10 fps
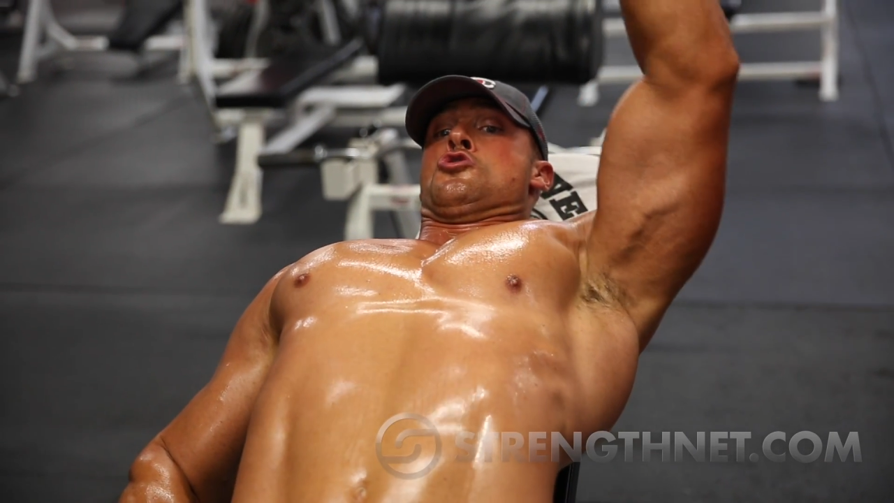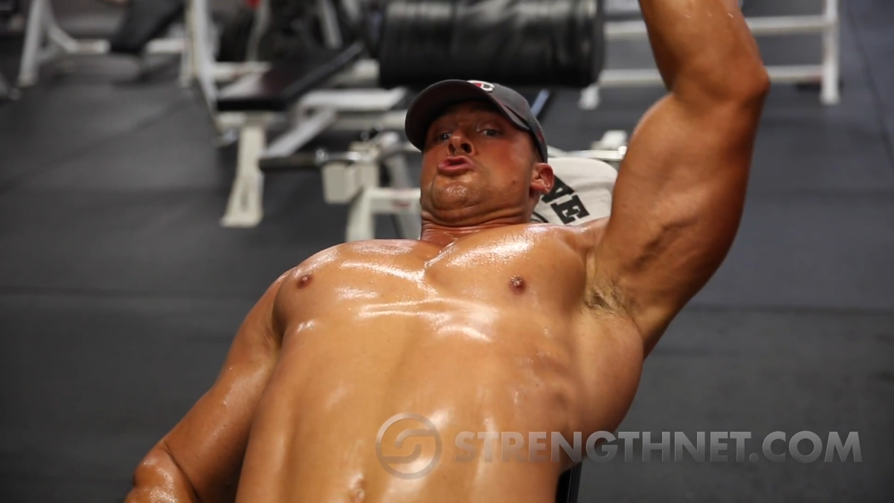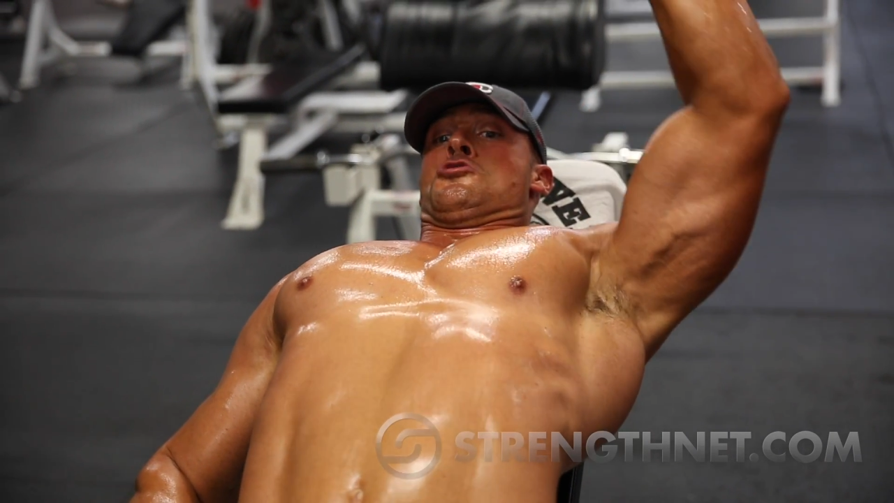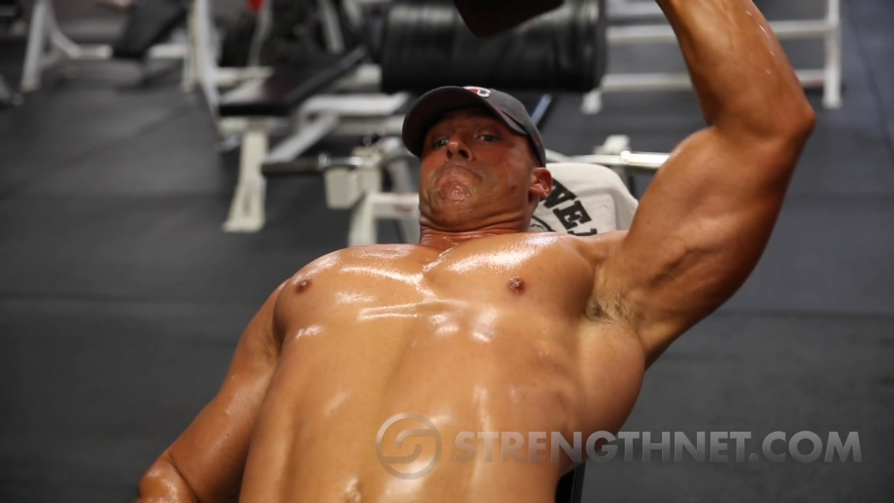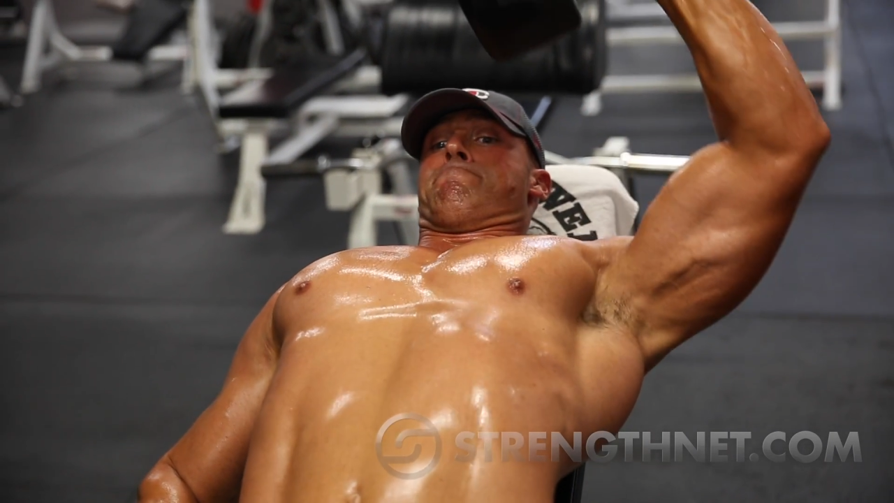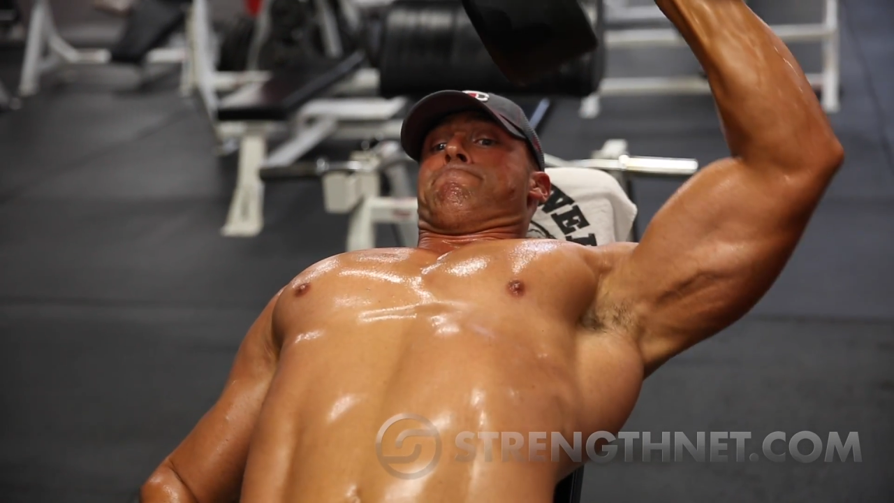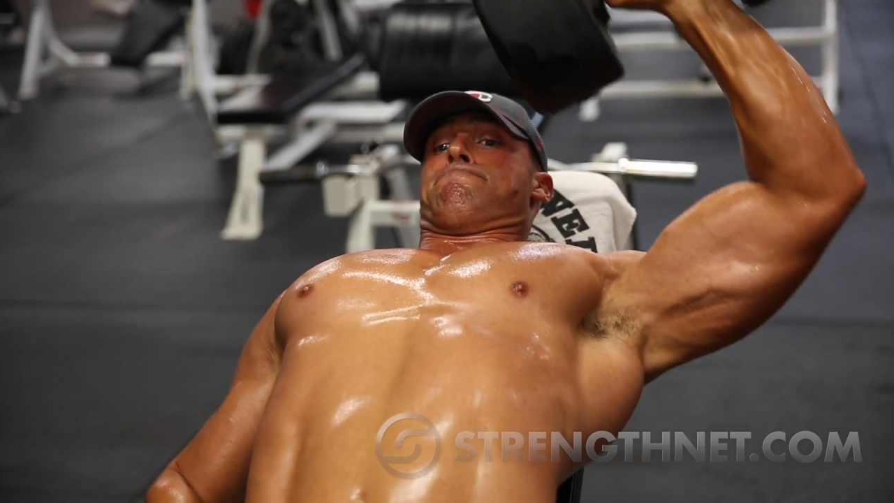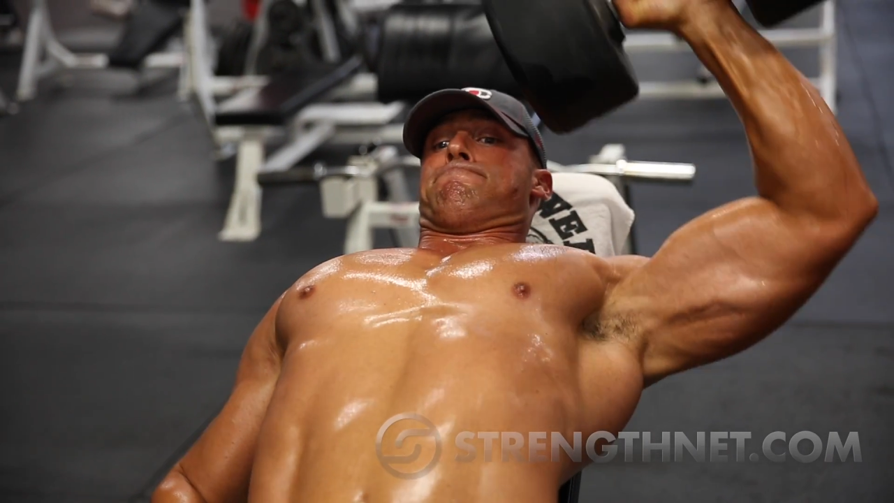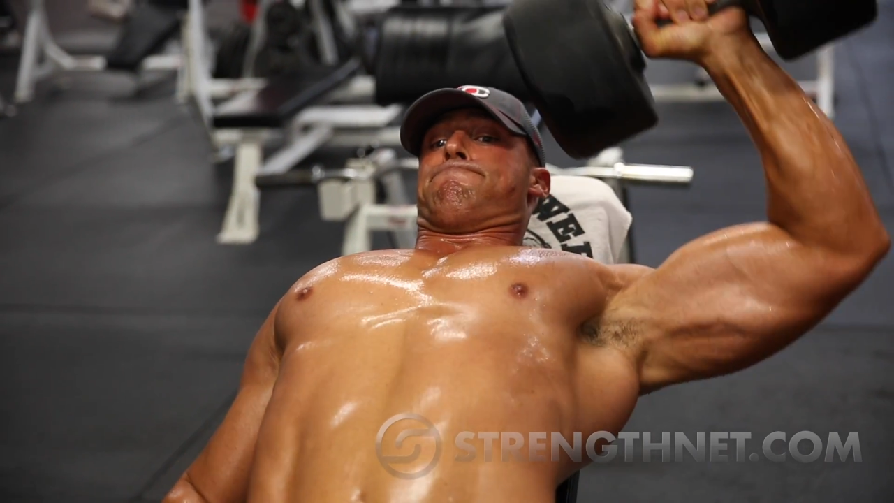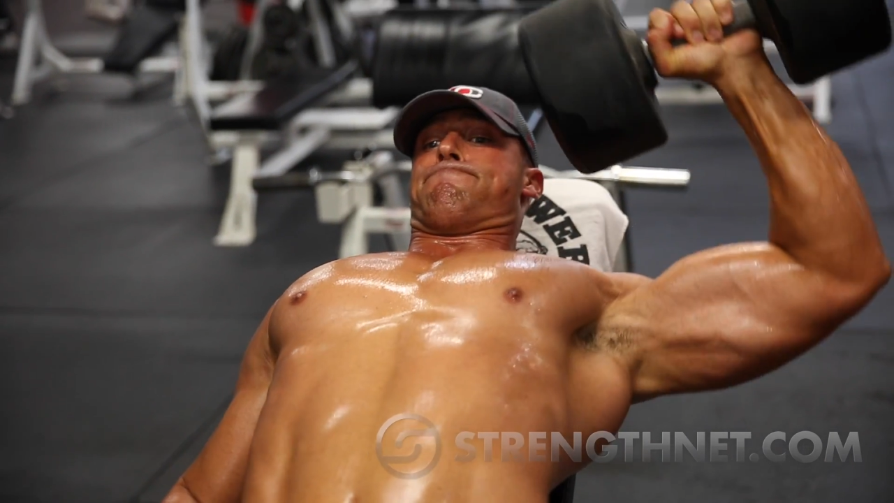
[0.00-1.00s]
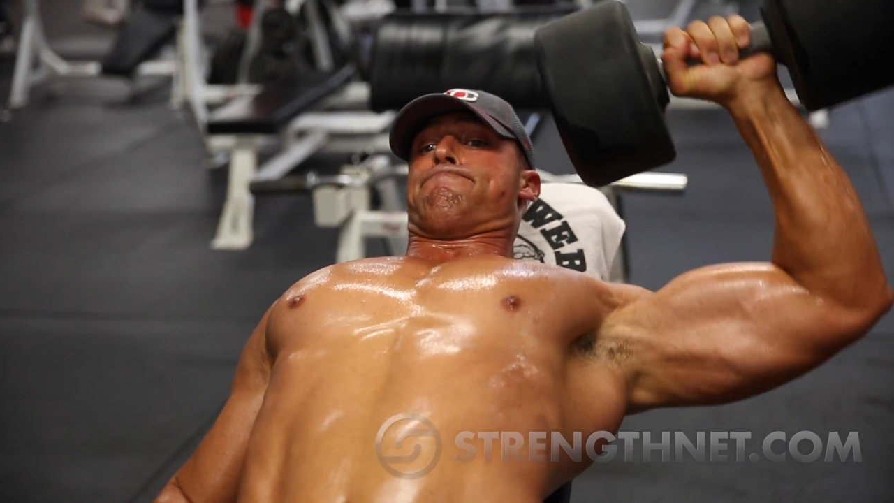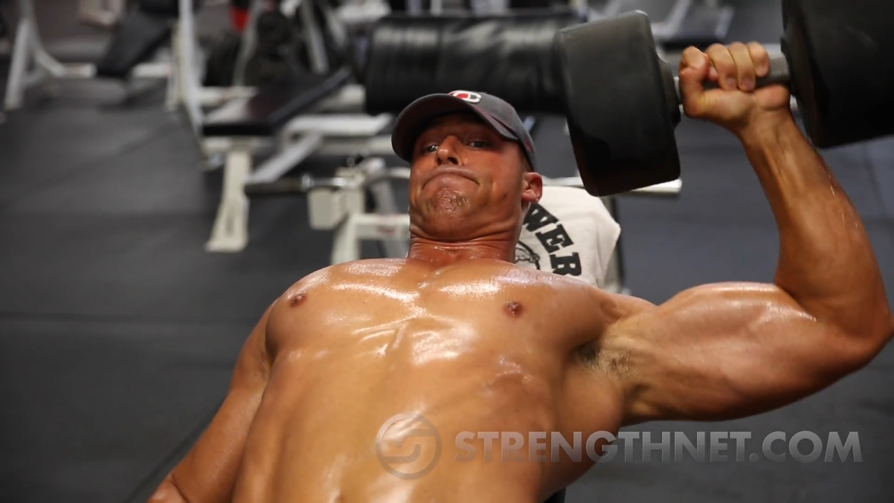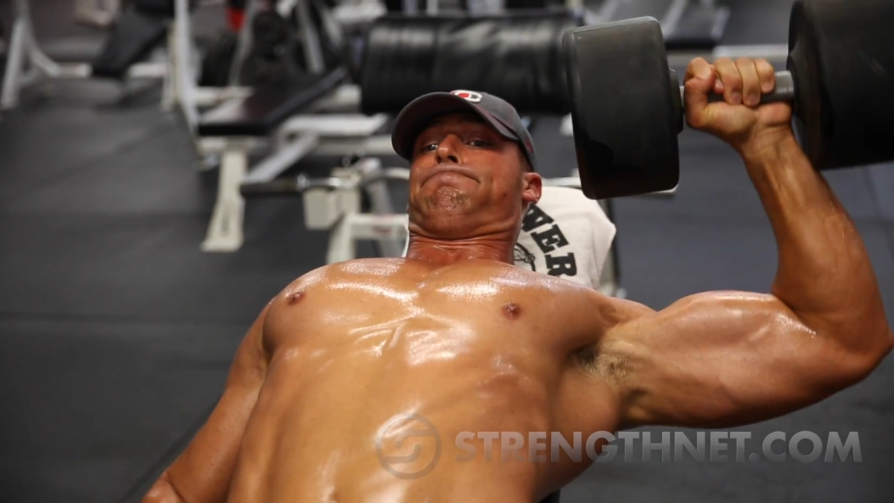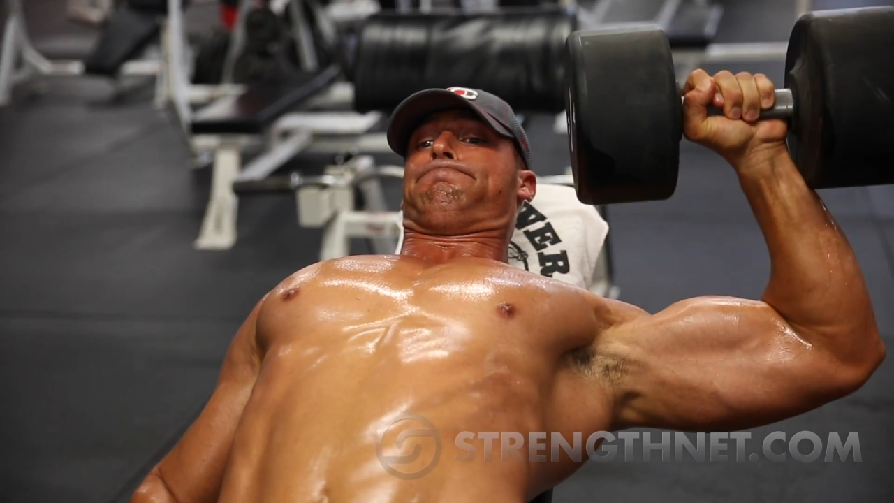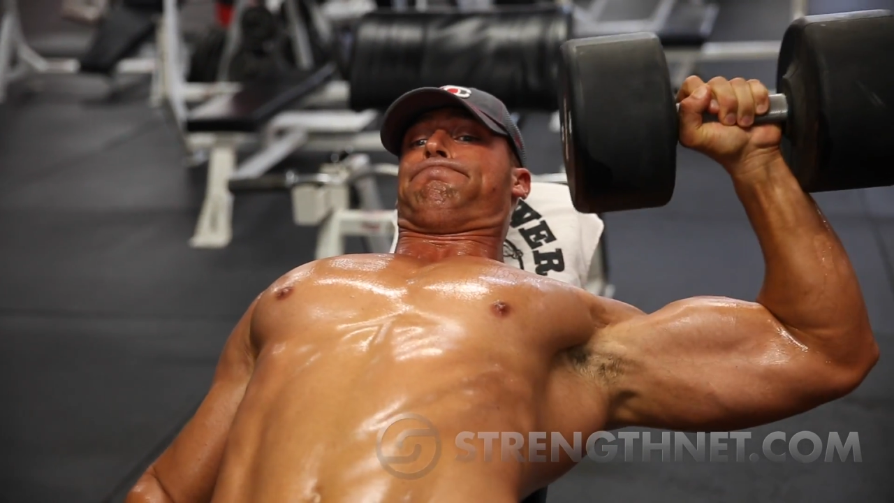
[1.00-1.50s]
Weight is